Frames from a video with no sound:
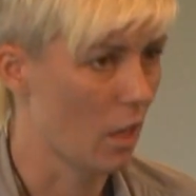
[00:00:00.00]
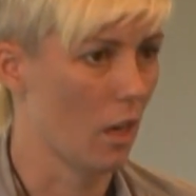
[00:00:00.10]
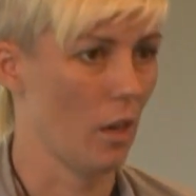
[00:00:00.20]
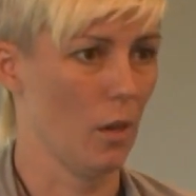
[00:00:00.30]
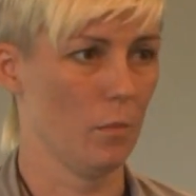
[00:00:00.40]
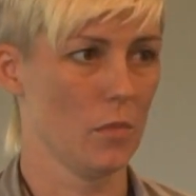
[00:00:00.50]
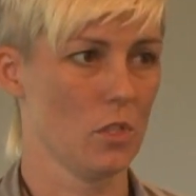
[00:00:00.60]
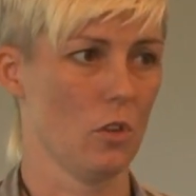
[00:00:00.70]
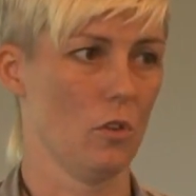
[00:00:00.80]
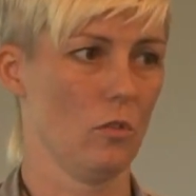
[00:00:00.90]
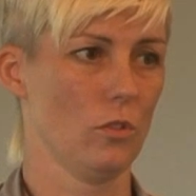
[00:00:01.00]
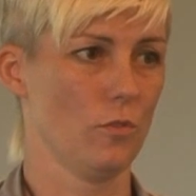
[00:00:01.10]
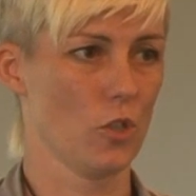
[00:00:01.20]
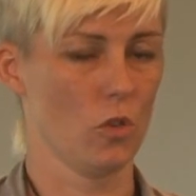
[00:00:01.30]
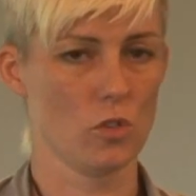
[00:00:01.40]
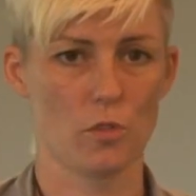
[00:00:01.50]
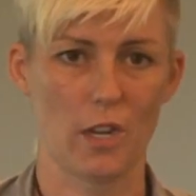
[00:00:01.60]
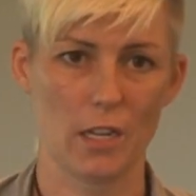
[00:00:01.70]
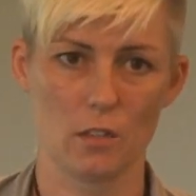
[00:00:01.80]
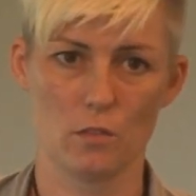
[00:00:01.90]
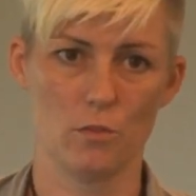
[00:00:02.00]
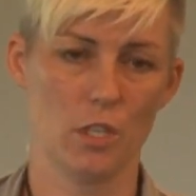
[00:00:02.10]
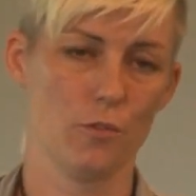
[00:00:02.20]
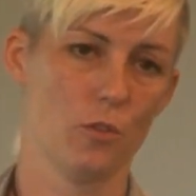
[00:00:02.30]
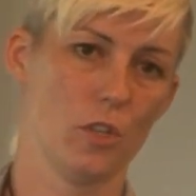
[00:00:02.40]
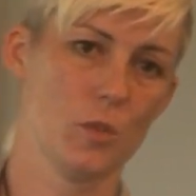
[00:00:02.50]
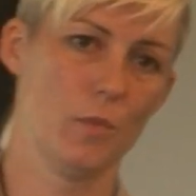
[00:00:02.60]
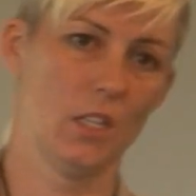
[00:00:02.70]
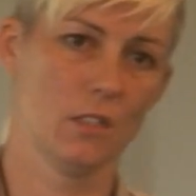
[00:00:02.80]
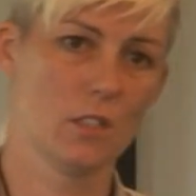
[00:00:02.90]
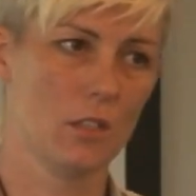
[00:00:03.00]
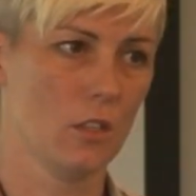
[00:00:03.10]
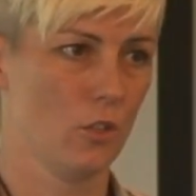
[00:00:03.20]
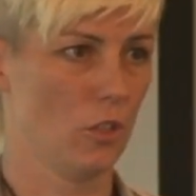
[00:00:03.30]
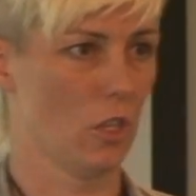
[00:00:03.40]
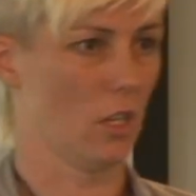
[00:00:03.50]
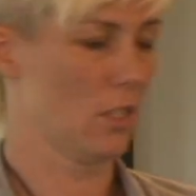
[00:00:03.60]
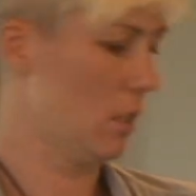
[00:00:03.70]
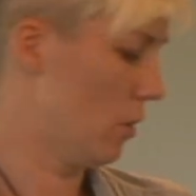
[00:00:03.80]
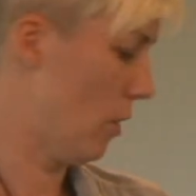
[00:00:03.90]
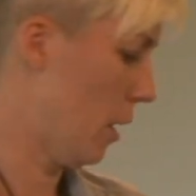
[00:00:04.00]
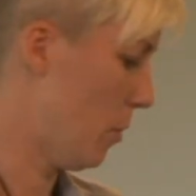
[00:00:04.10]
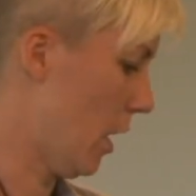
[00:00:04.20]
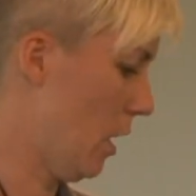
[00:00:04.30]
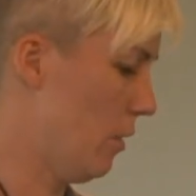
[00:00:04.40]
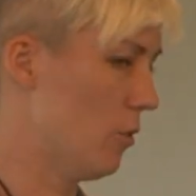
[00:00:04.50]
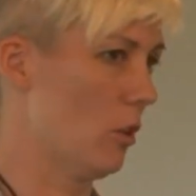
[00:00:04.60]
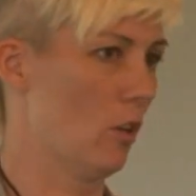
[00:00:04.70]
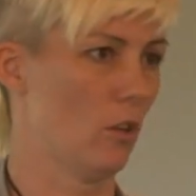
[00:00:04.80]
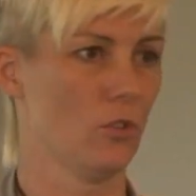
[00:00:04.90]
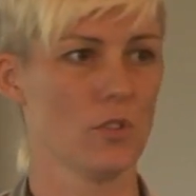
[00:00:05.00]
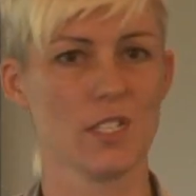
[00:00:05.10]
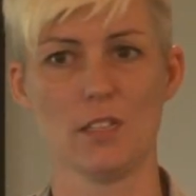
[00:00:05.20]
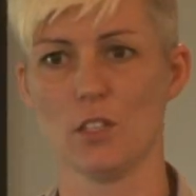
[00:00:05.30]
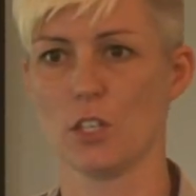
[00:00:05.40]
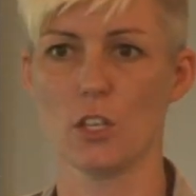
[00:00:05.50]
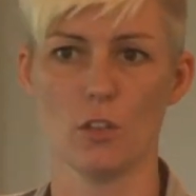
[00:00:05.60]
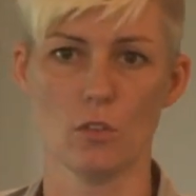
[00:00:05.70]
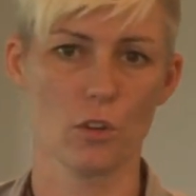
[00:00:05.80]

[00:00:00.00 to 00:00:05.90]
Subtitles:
So you've chose the right reinforcement, your dog did the right behavior, you said the cue